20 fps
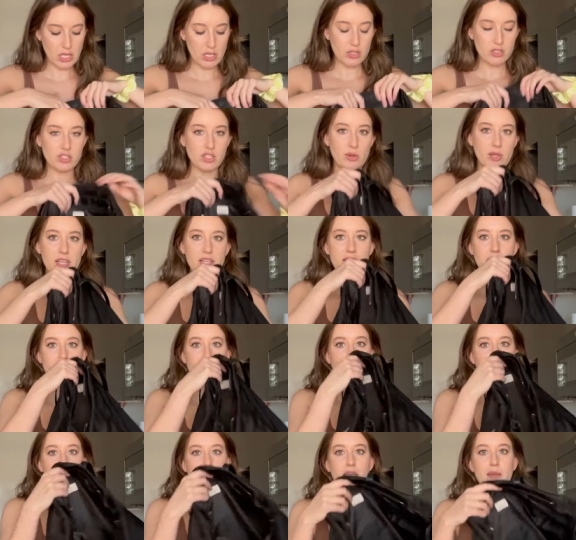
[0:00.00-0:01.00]
So in
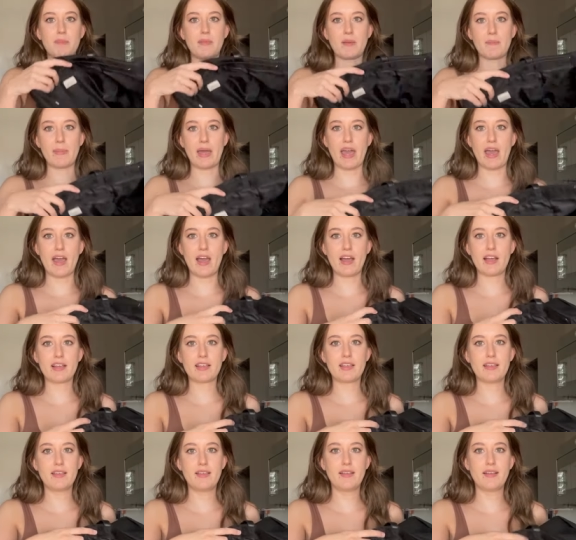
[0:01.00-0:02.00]
the main bag,
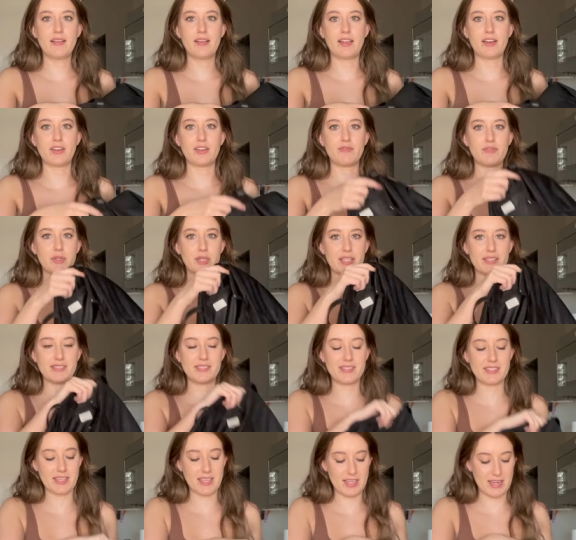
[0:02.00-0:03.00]
I don't know if you can
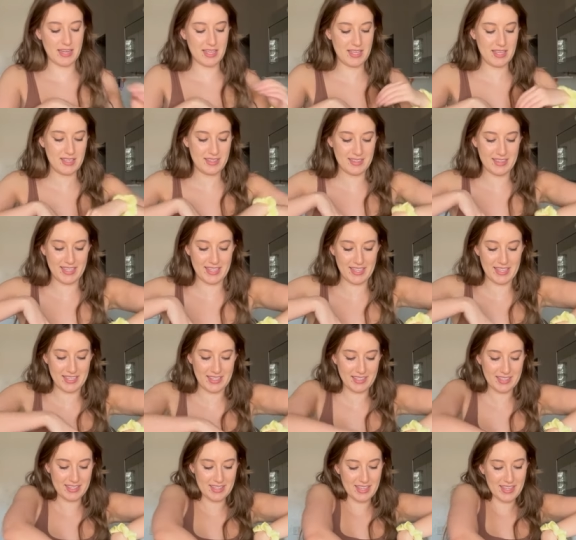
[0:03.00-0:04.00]
see
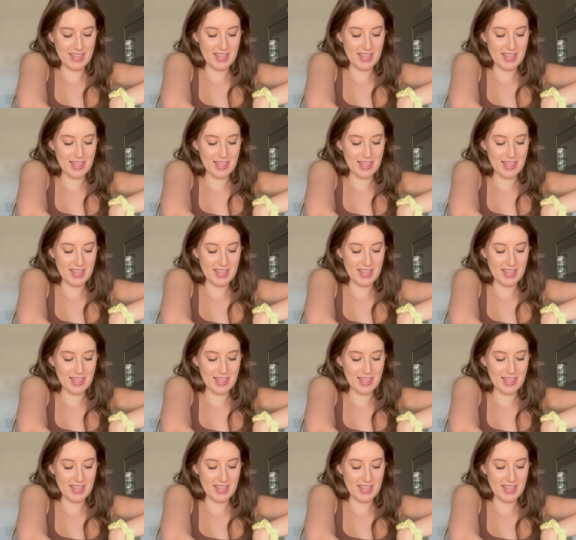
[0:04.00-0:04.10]
anything,